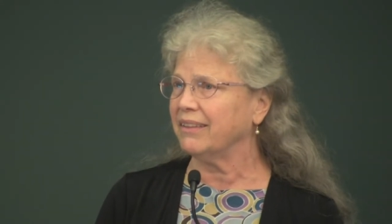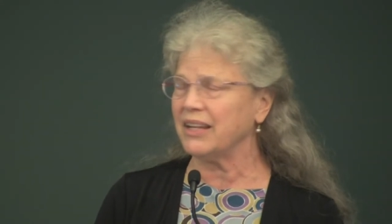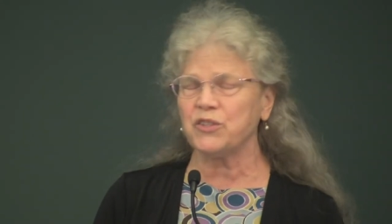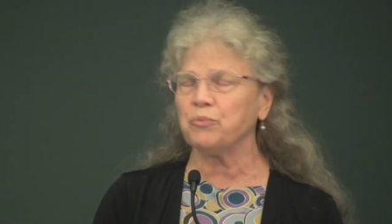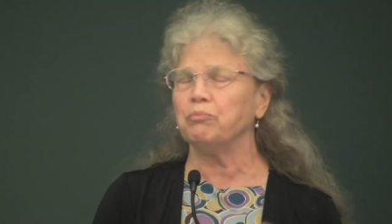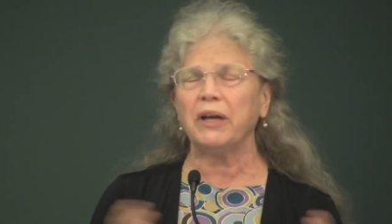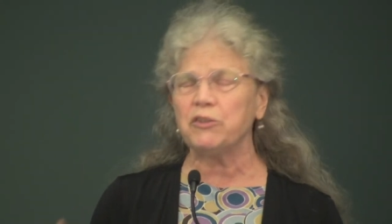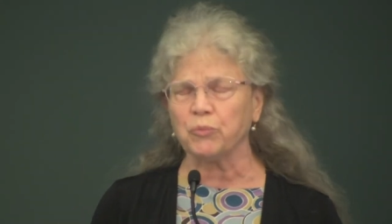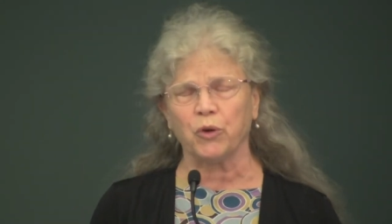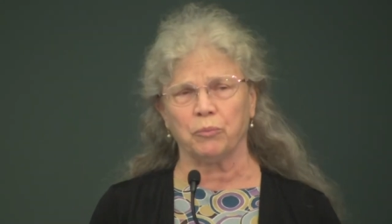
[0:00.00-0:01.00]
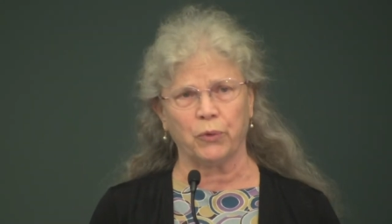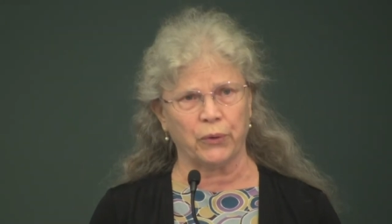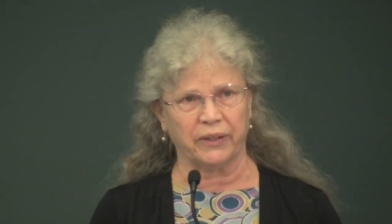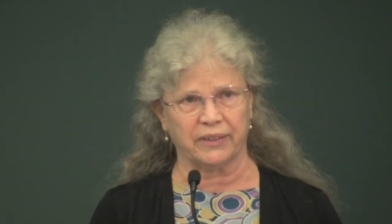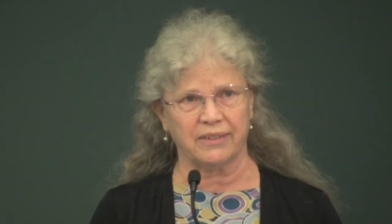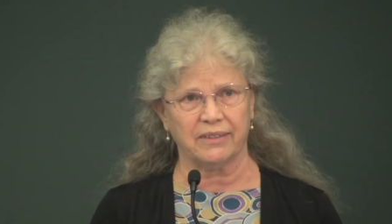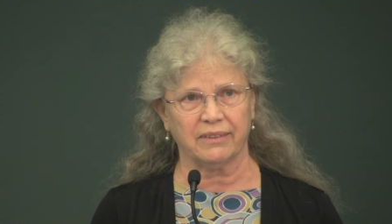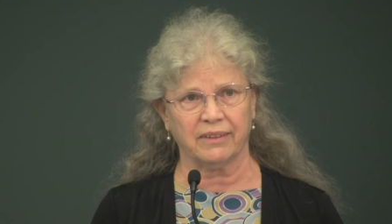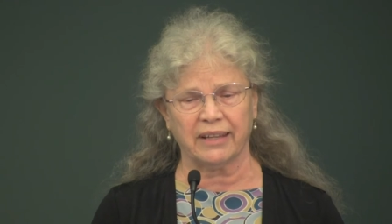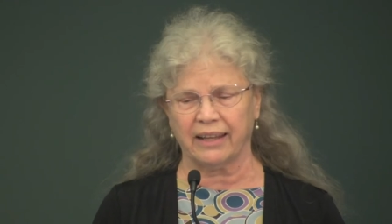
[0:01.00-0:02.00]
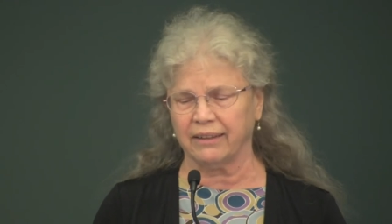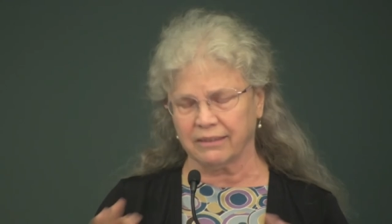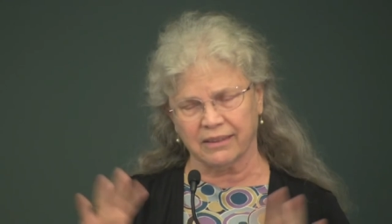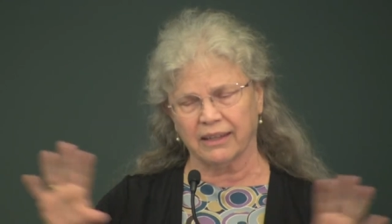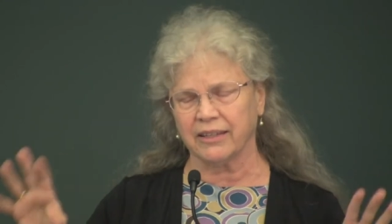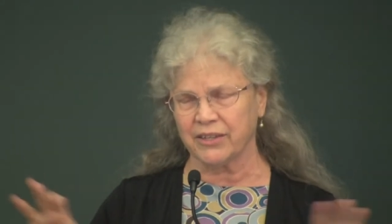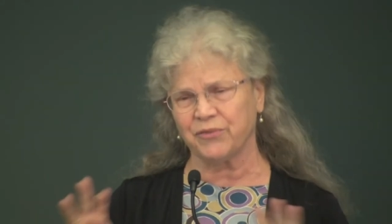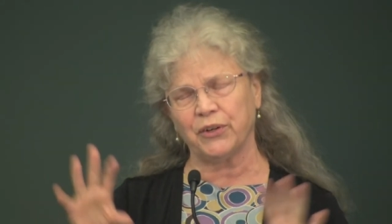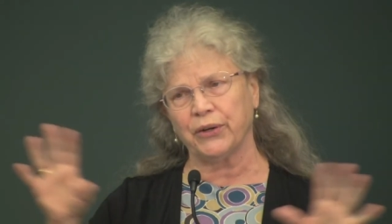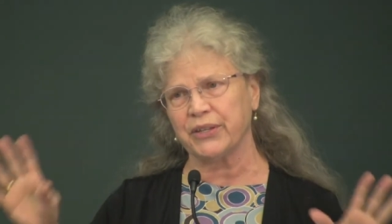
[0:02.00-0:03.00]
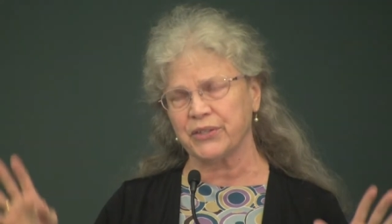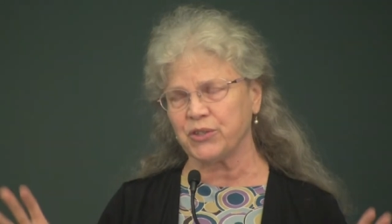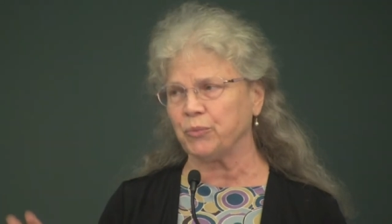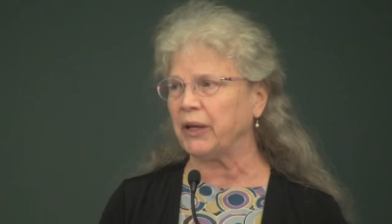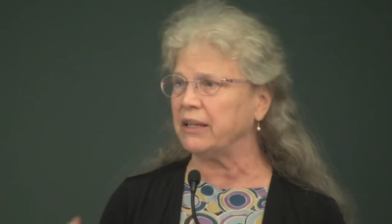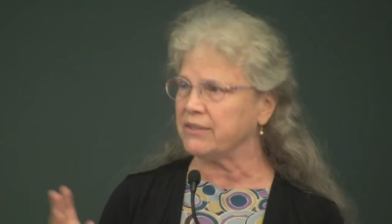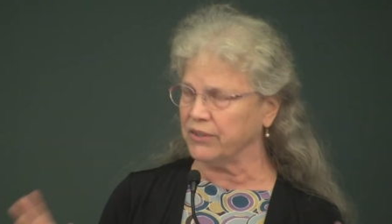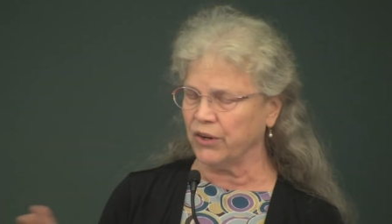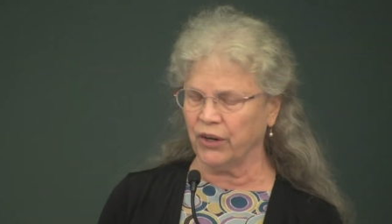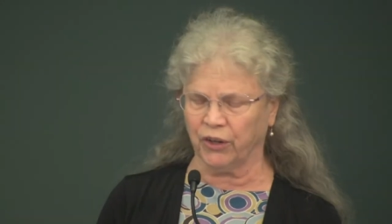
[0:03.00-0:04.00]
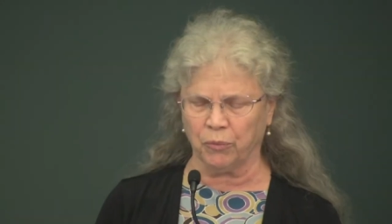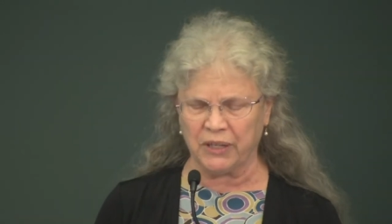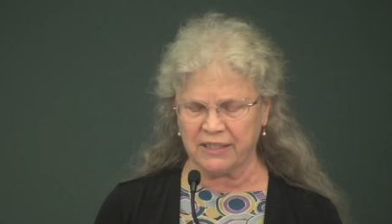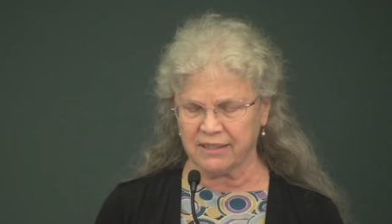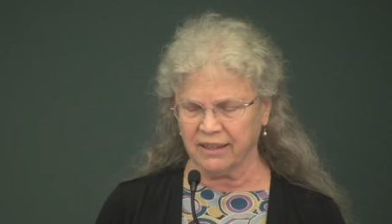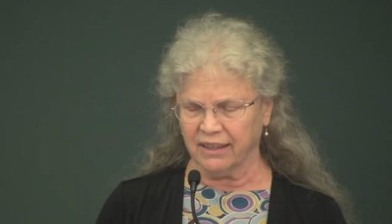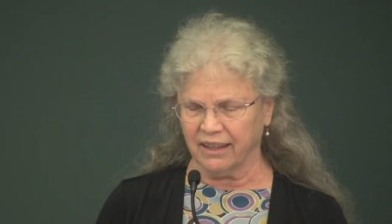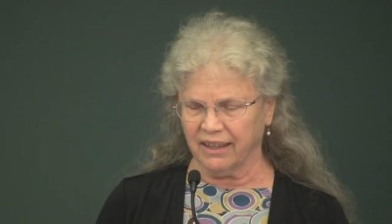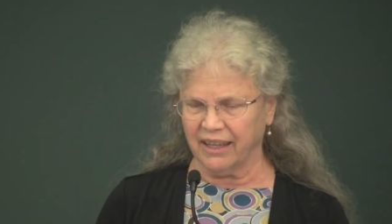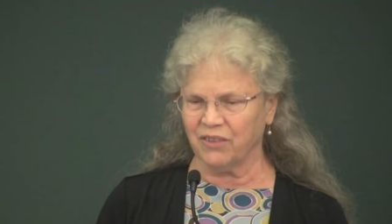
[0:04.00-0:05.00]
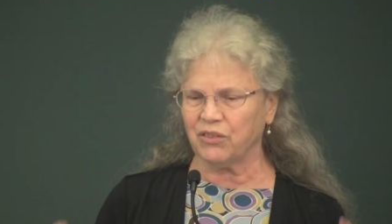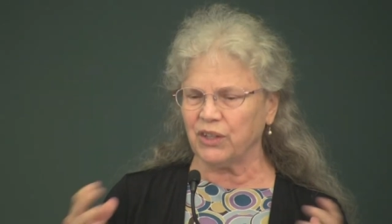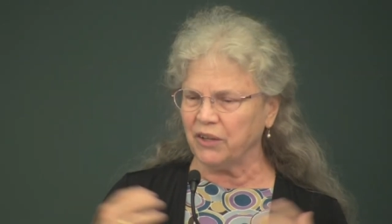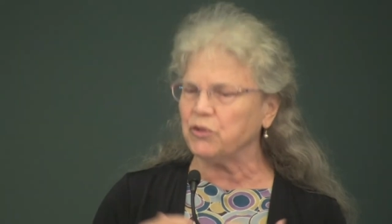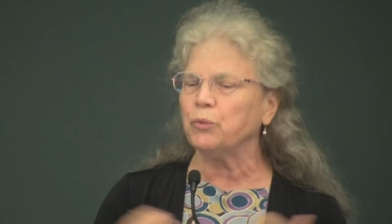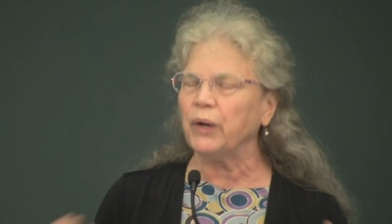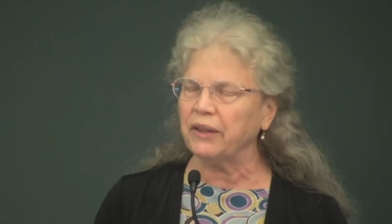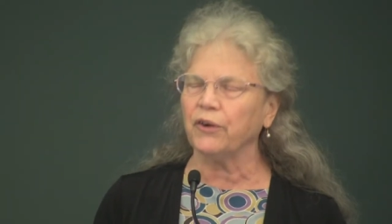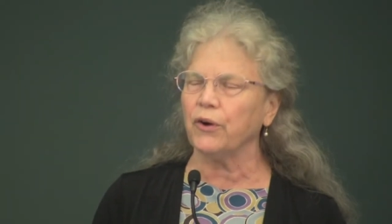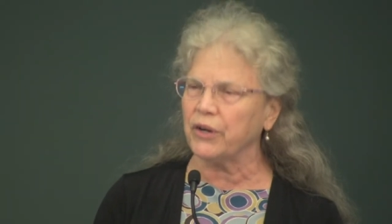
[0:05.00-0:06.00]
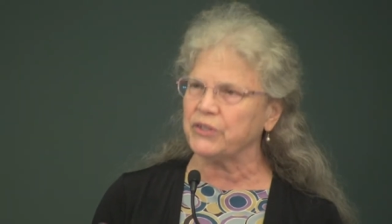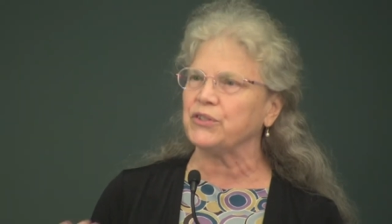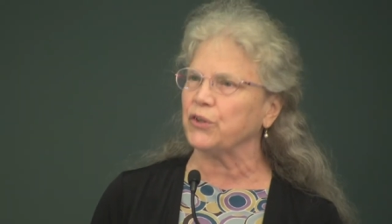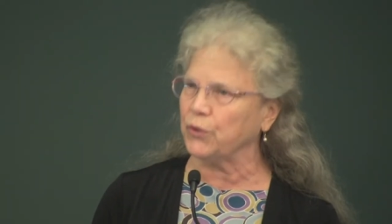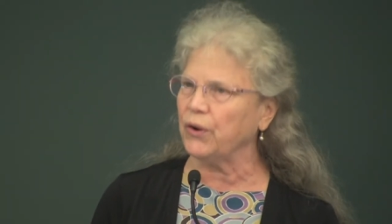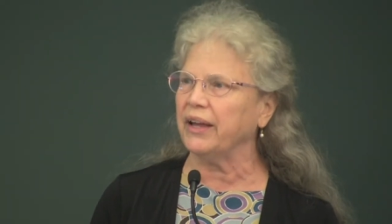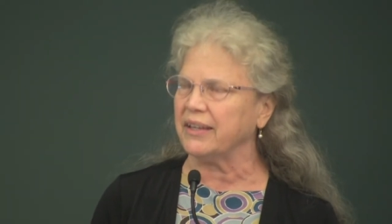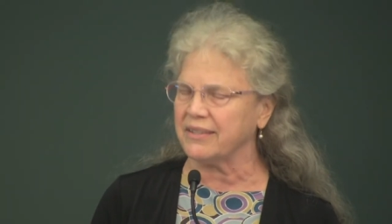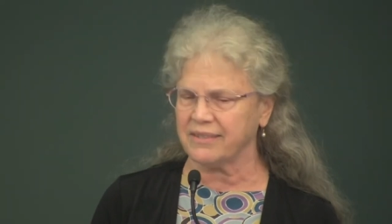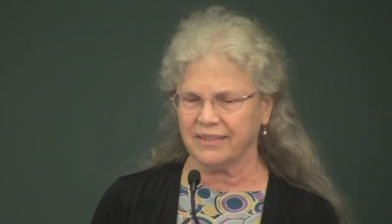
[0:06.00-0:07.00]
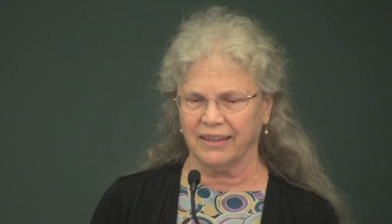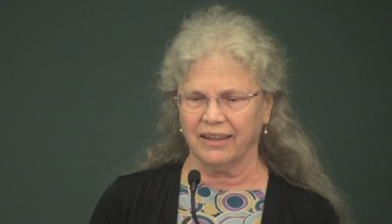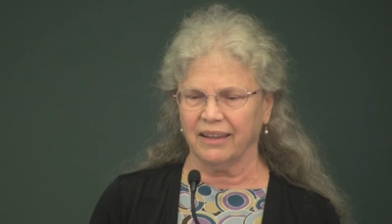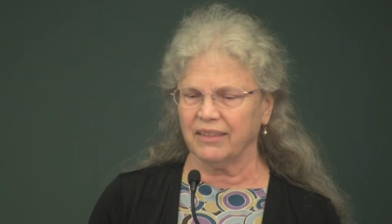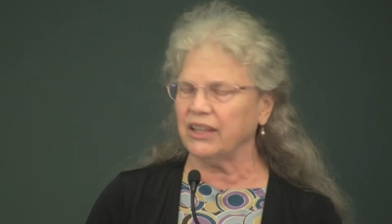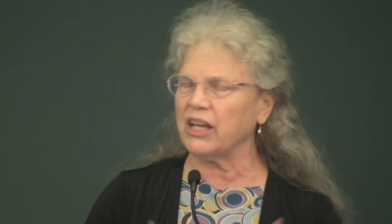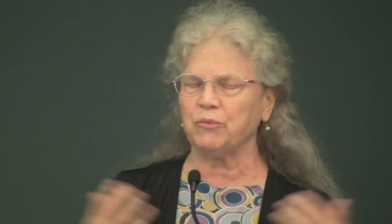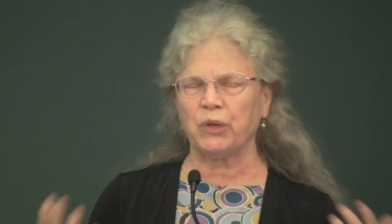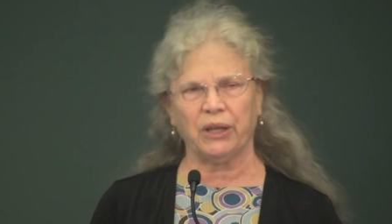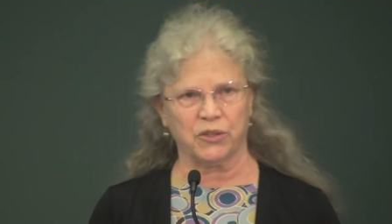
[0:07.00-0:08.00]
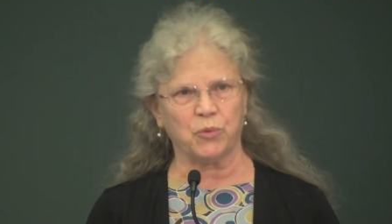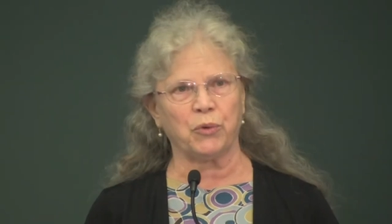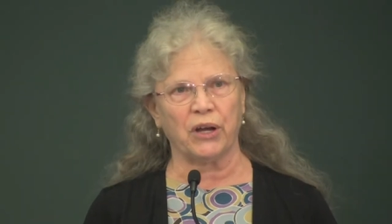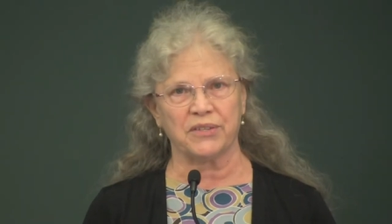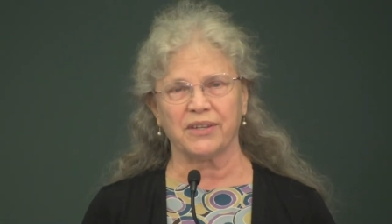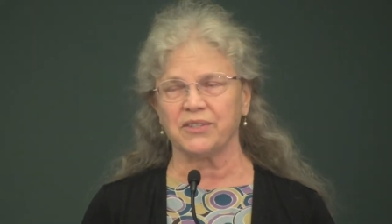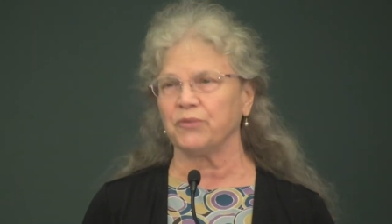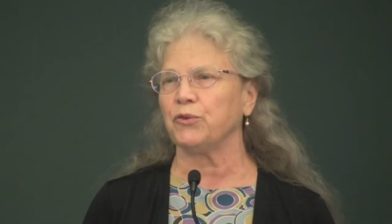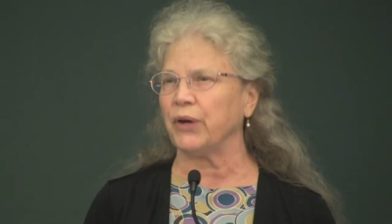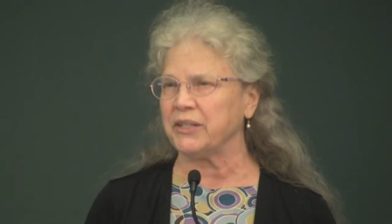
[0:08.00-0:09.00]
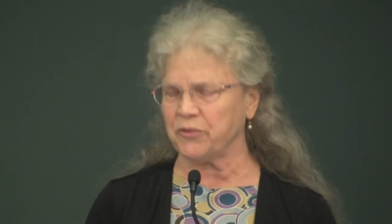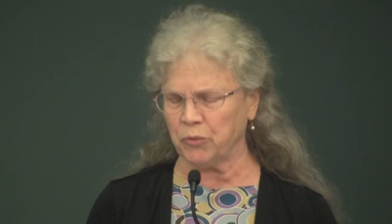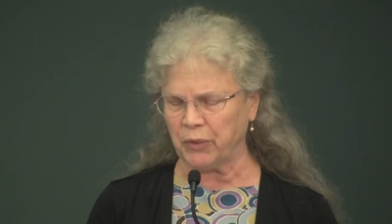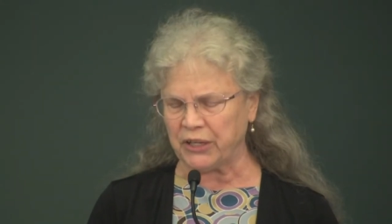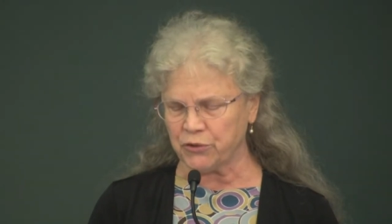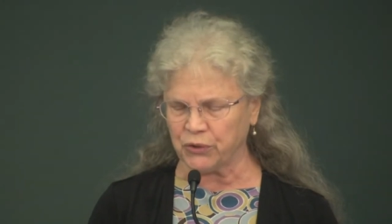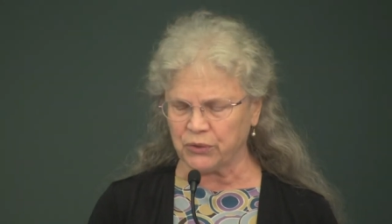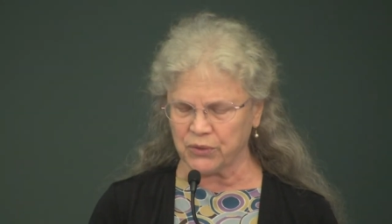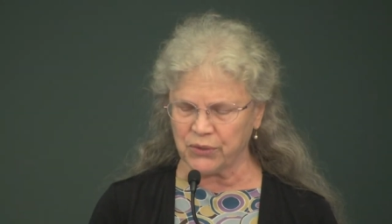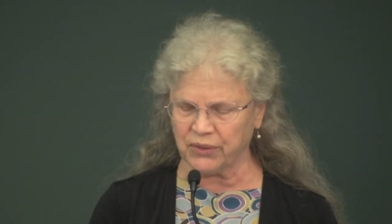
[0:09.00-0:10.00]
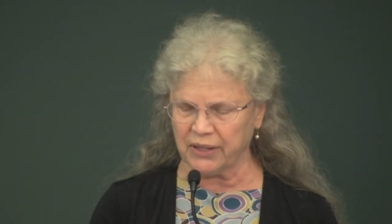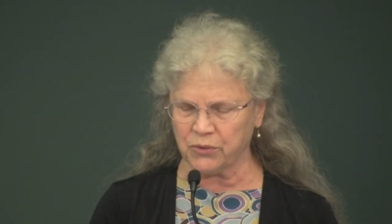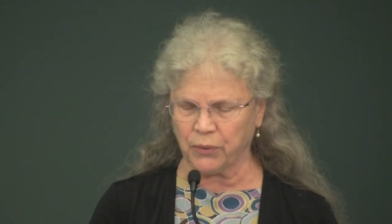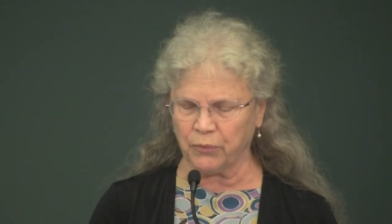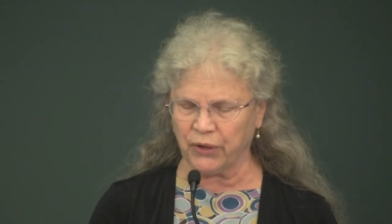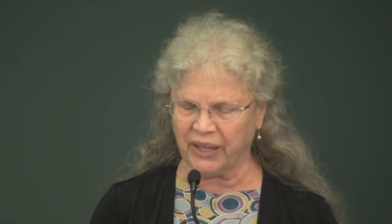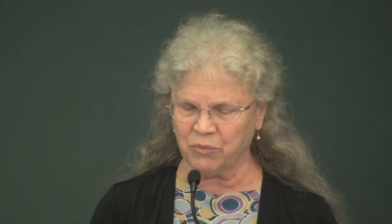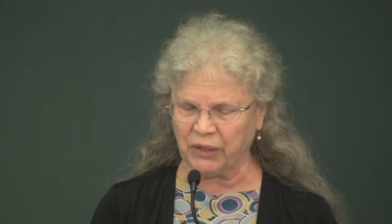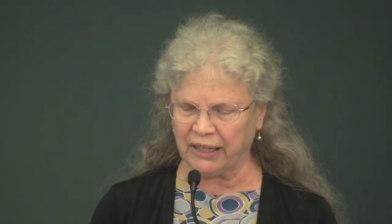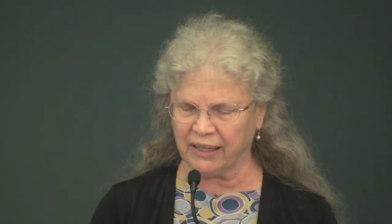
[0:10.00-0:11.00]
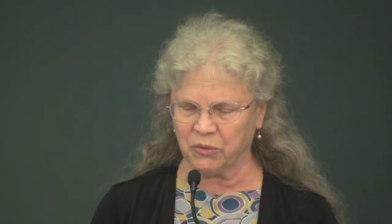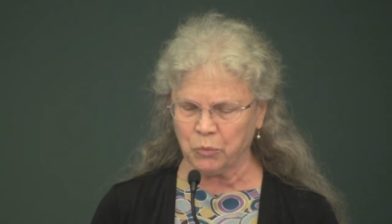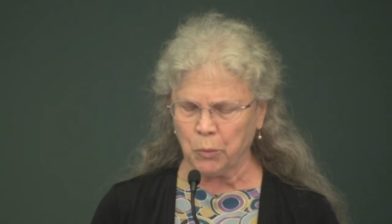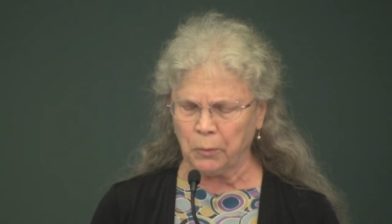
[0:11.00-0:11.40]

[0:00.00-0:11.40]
That's much more important than, than these various debates and arguments. If, if you win their hearts to Christ, then that begins a process of transformation. So that's what we're aiming at.